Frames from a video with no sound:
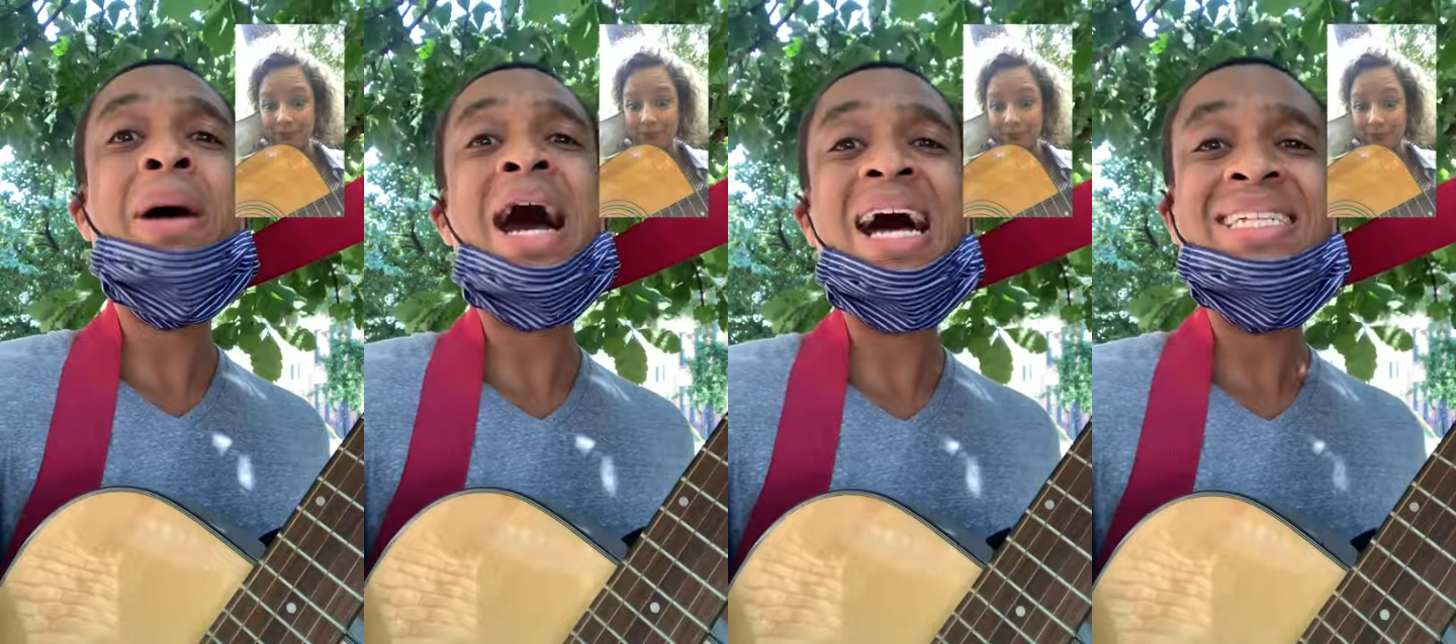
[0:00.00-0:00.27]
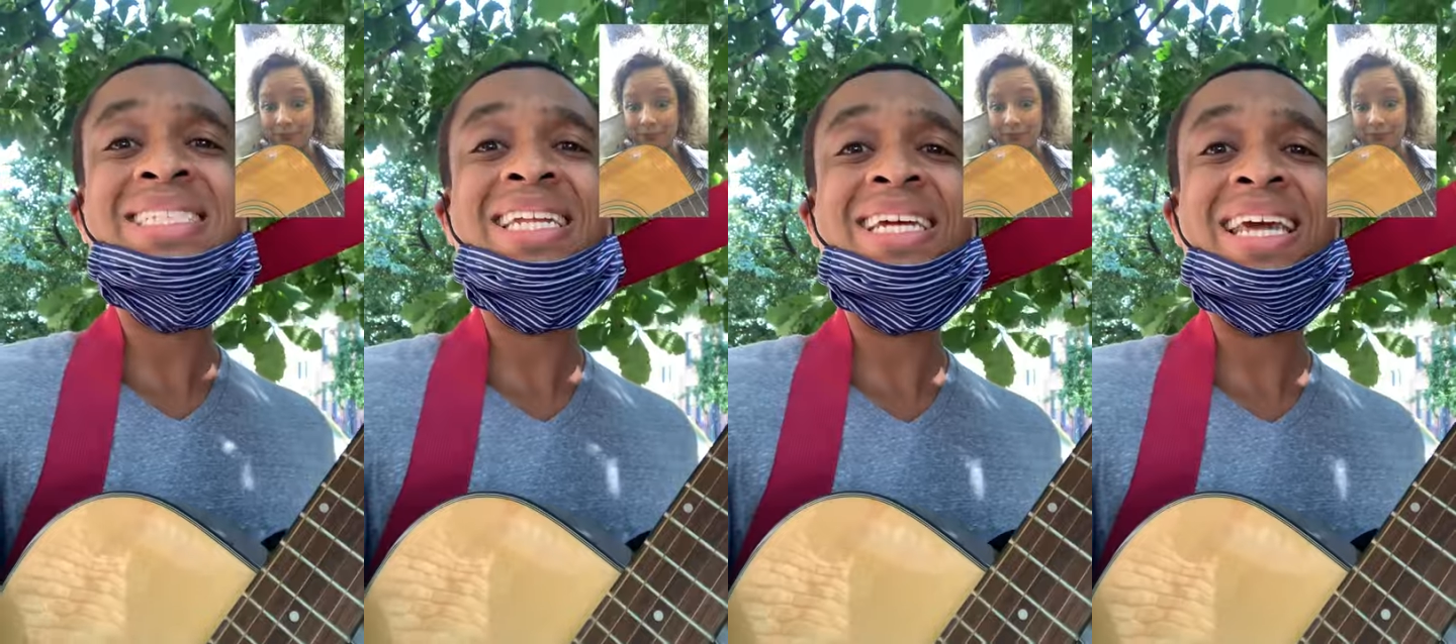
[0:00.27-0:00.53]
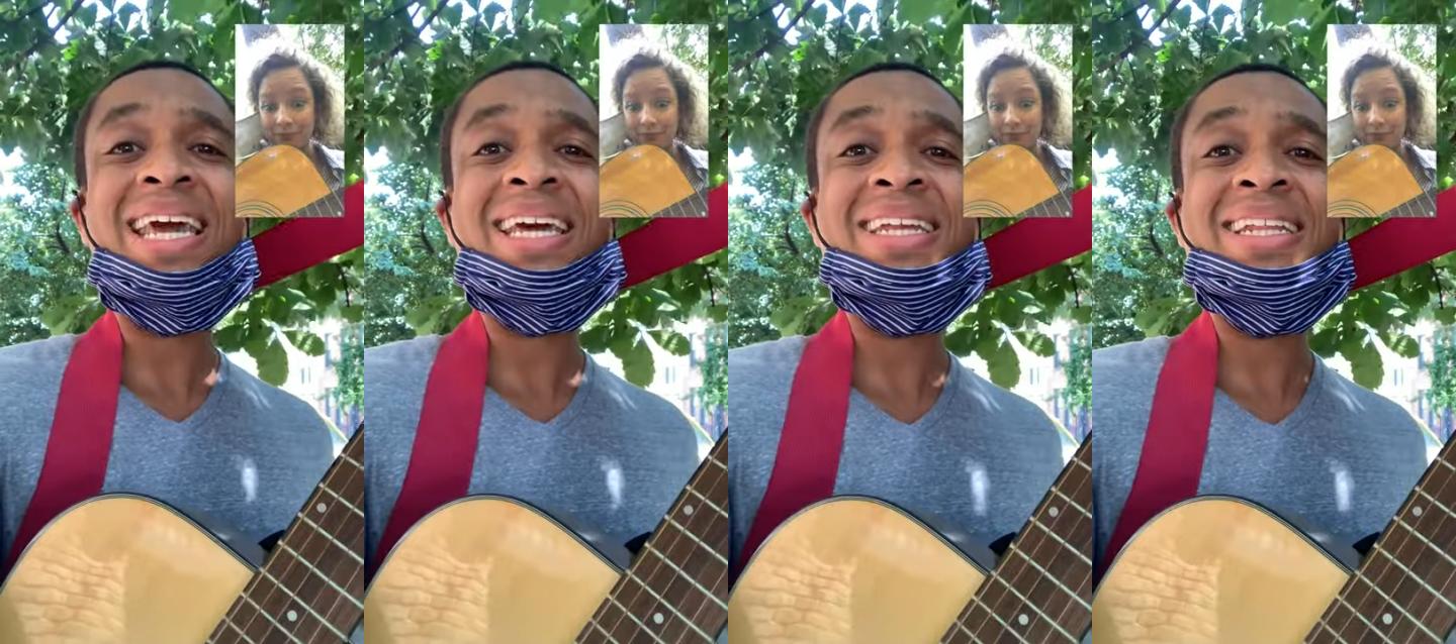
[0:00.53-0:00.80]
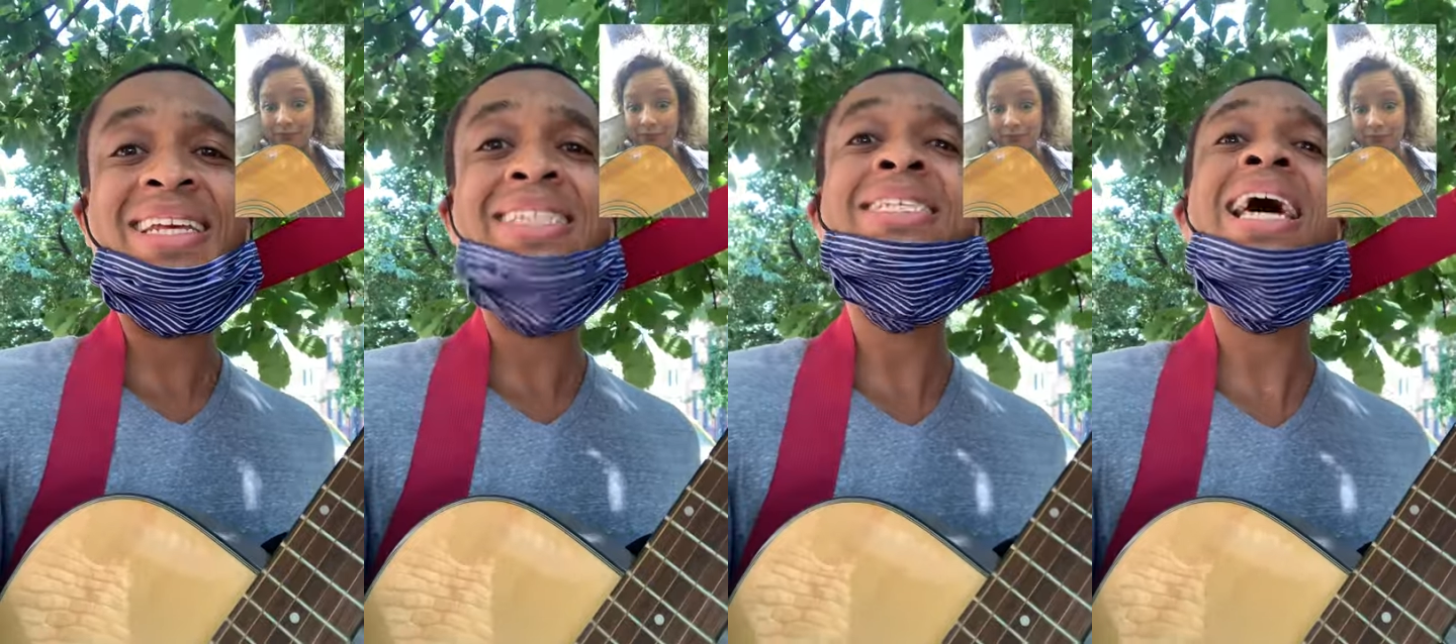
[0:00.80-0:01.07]
but I
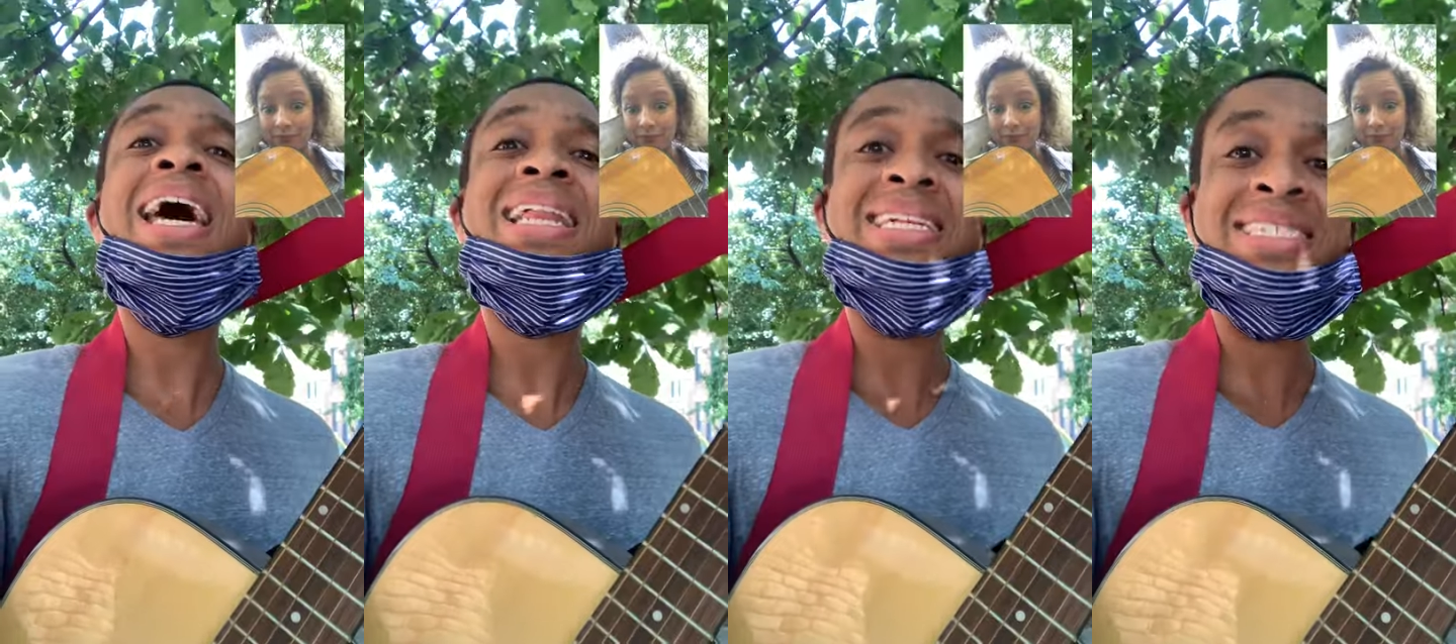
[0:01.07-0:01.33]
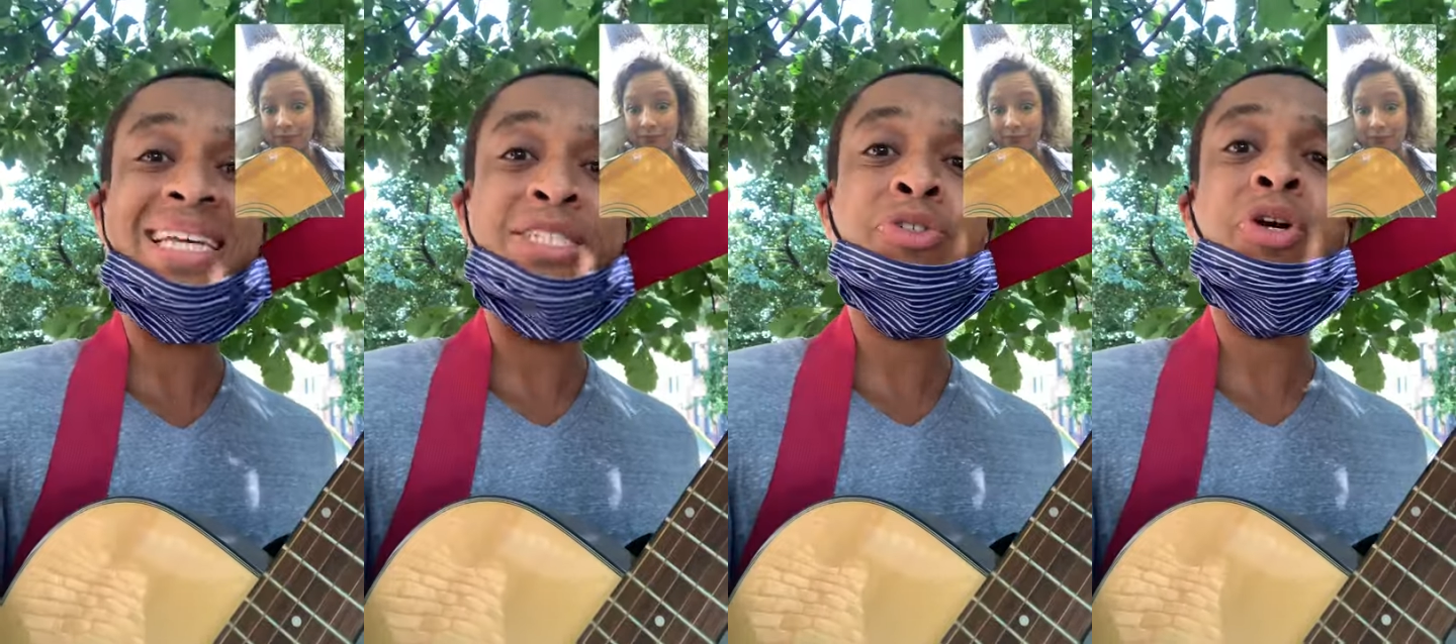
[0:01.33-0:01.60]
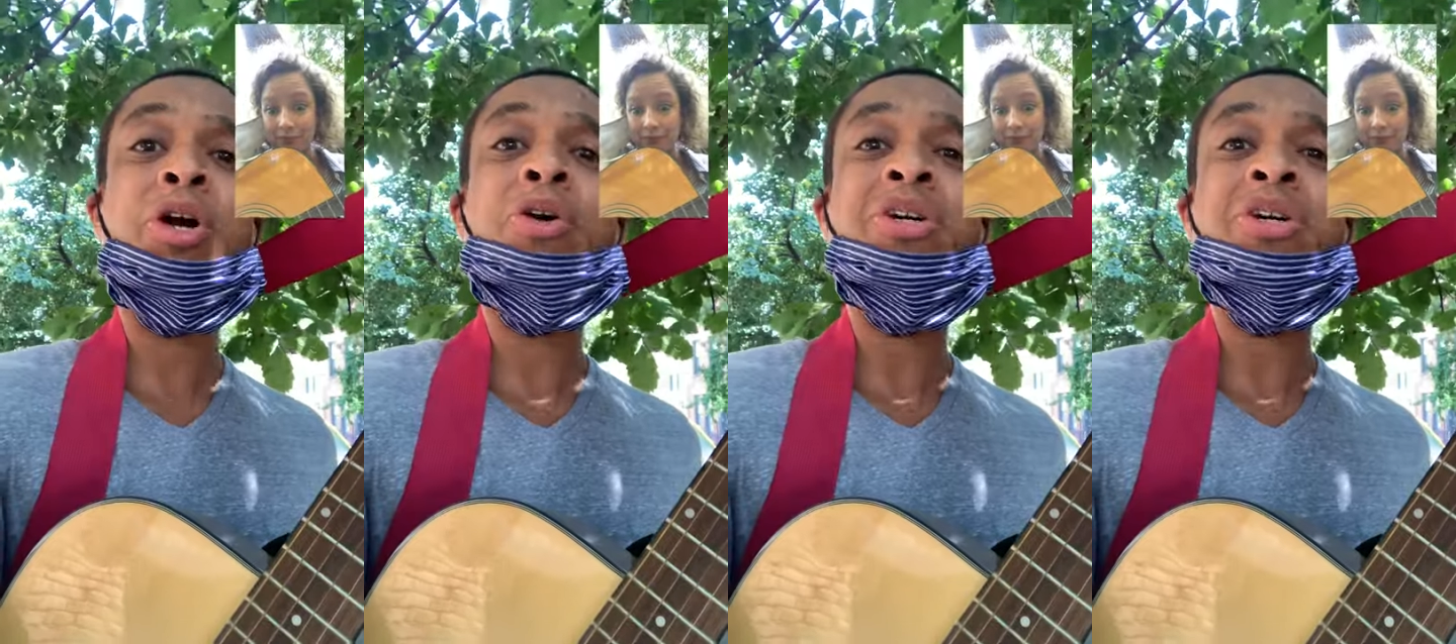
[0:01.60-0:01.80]
dedicated it to Alexandria